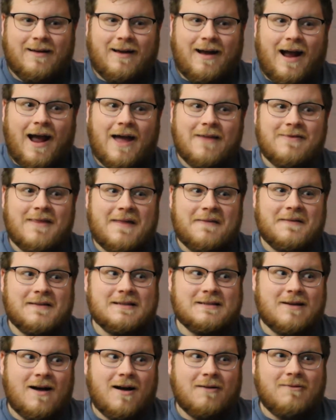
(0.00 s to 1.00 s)
And then the
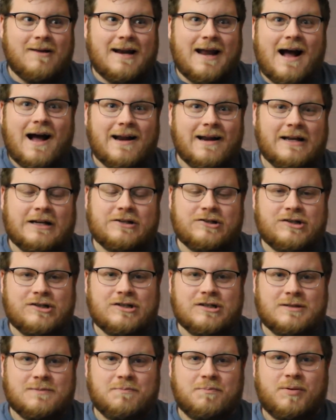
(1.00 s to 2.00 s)
song went on and she
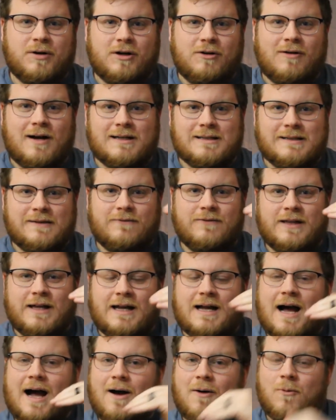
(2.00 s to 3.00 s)
just progressively
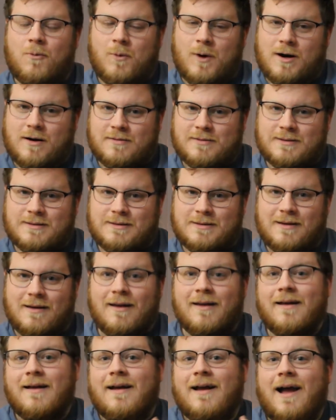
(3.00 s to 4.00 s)
got worse.
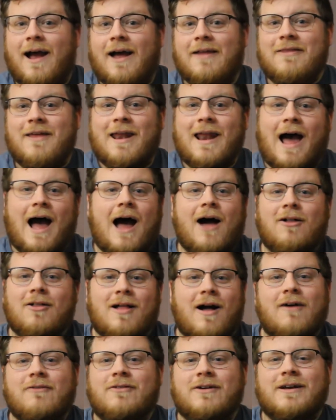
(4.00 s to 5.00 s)
And then I'll
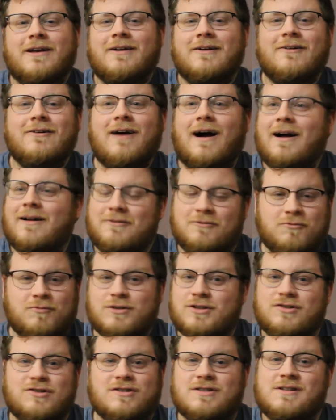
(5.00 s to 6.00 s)
Cover You
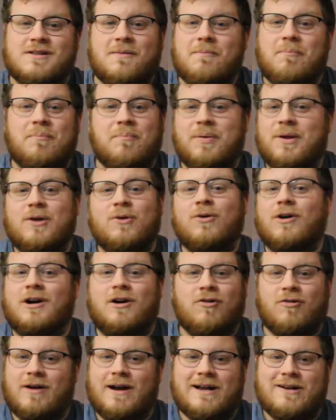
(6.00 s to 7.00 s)
was just pure
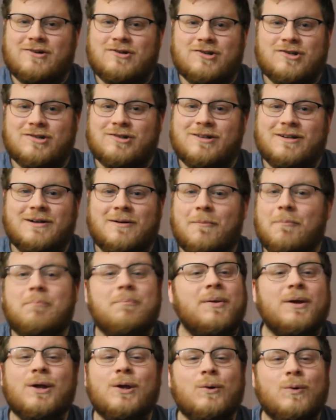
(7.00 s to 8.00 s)
cringe.
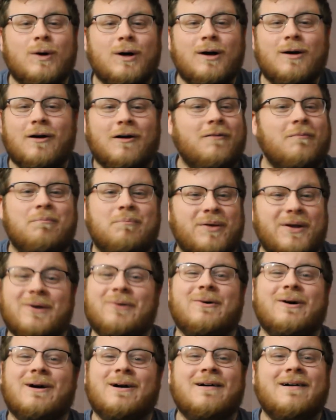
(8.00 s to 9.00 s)
Pure,
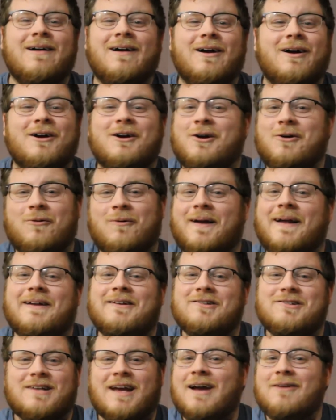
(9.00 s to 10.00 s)
pure
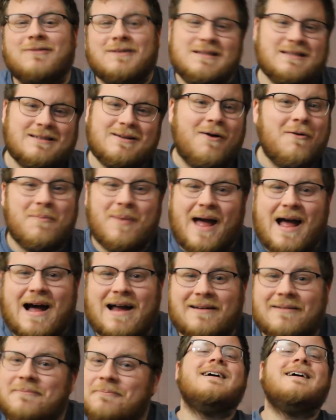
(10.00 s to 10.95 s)
cringe. It was so bad